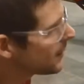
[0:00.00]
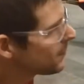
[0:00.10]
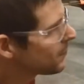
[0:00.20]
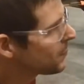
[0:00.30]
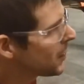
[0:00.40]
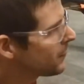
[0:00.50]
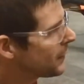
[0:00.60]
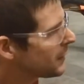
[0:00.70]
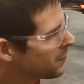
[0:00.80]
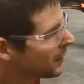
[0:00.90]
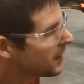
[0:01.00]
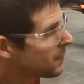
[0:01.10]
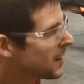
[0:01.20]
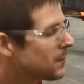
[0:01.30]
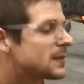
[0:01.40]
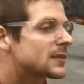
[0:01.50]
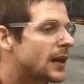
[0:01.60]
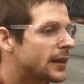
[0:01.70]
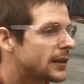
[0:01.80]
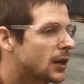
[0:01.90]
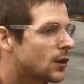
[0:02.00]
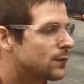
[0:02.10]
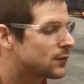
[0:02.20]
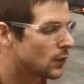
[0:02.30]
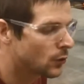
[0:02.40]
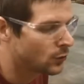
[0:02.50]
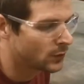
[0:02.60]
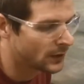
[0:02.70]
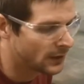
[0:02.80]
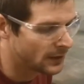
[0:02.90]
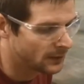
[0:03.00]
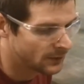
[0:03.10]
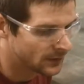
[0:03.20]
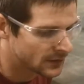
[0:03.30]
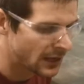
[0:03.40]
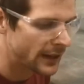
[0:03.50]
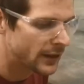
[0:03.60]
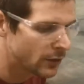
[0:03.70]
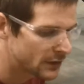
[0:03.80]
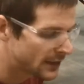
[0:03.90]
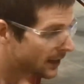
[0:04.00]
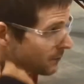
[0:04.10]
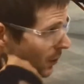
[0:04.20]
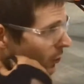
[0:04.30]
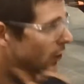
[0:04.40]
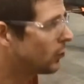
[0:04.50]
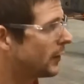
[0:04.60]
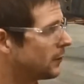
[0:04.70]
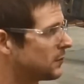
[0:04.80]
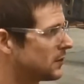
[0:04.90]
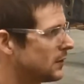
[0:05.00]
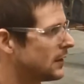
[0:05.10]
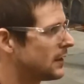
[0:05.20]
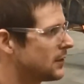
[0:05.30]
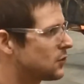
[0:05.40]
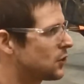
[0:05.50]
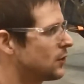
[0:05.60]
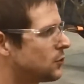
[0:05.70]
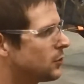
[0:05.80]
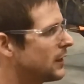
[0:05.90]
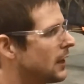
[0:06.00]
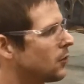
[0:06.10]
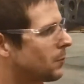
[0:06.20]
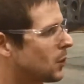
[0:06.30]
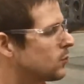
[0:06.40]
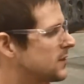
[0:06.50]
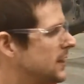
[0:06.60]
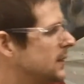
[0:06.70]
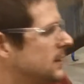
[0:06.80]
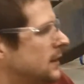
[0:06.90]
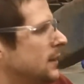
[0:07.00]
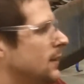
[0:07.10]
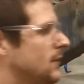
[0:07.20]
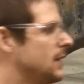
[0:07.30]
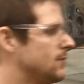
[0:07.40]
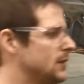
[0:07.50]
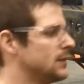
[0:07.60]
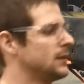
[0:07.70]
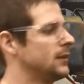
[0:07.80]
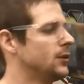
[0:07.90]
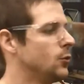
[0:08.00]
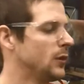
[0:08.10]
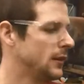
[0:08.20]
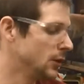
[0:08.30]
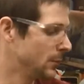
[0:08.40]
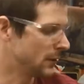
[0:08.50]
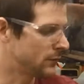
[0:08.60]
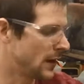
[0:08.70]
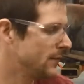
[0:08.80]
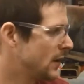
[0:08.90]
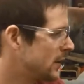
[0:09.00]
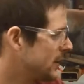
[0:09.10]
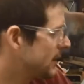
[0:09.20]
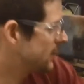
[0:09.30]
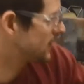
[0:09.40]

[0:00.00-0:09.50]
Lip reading: up perfect, but they may be slightly off, so the slightly oversized bolt hole helps ensure you can get all the bolts in, even with a little bit of frame variance.